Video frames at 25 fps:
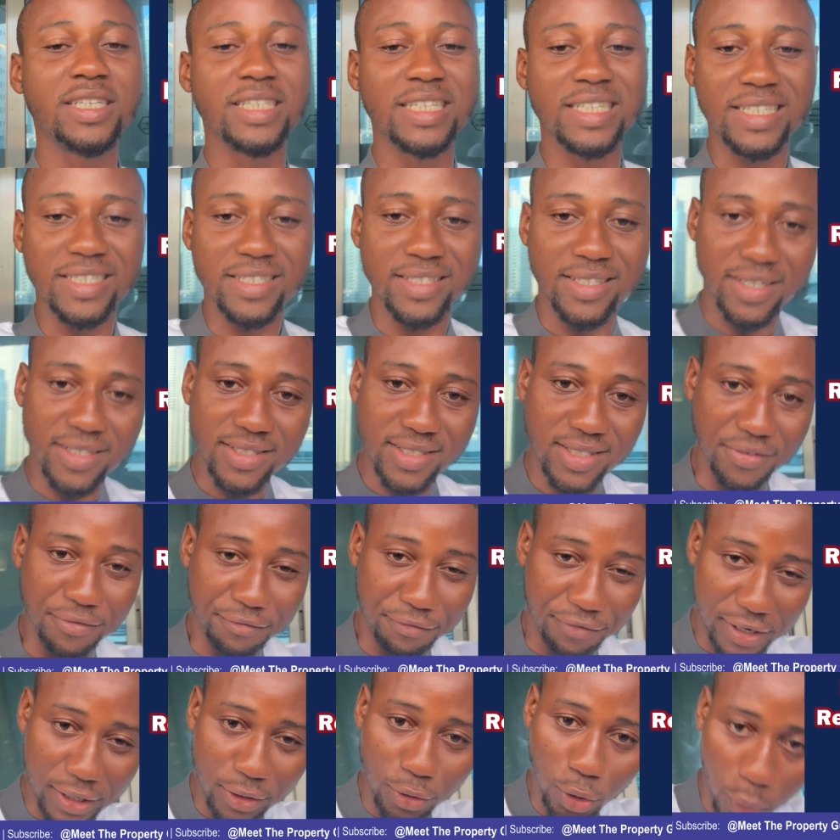in
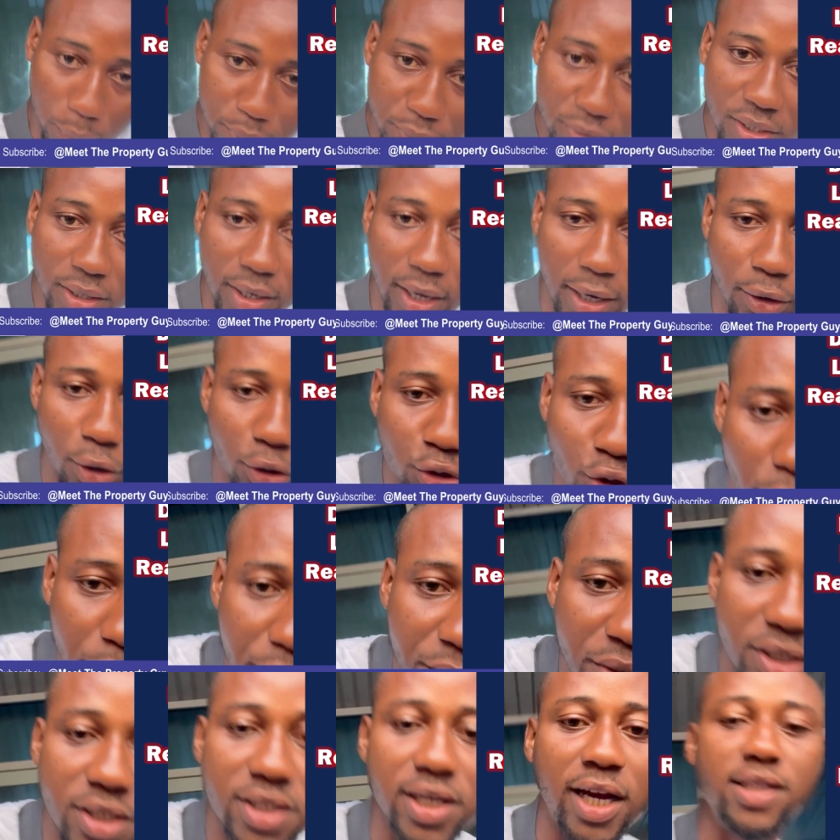developed
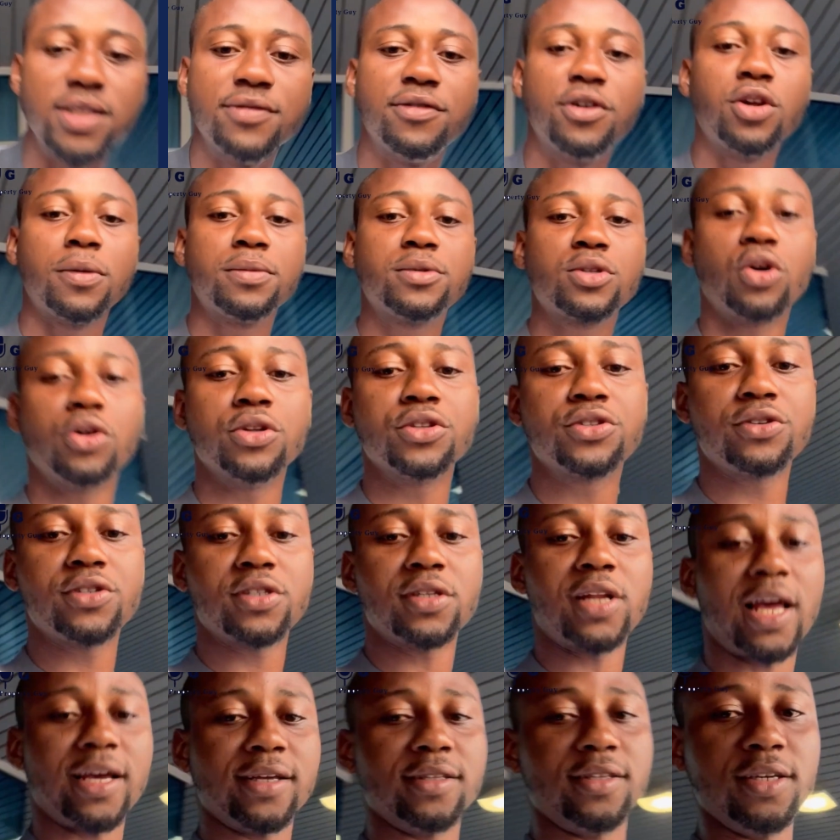economies and developed
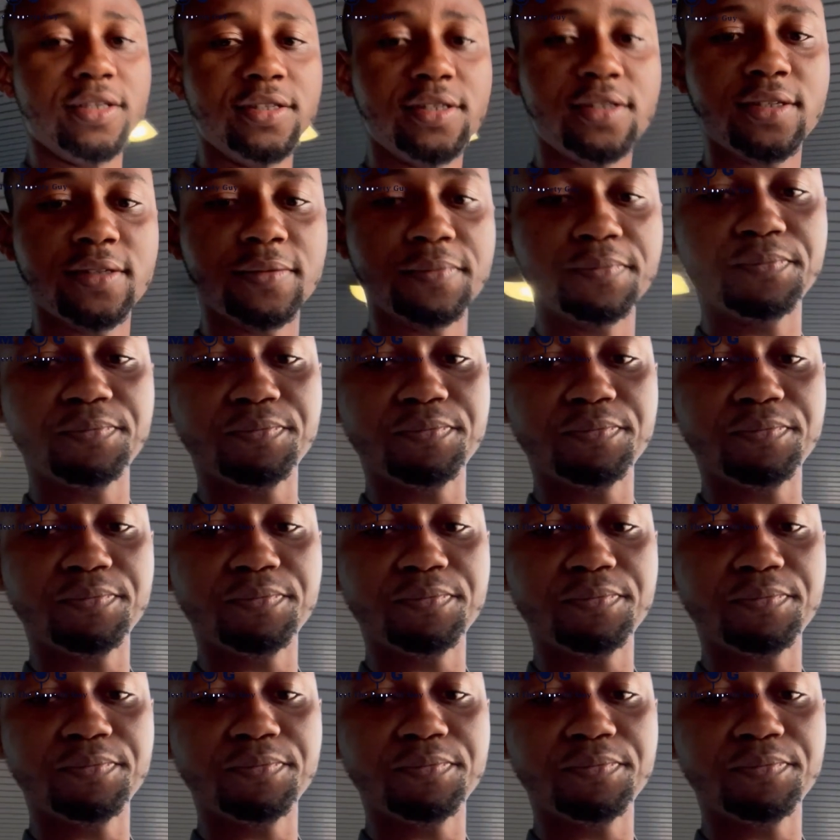countries like this,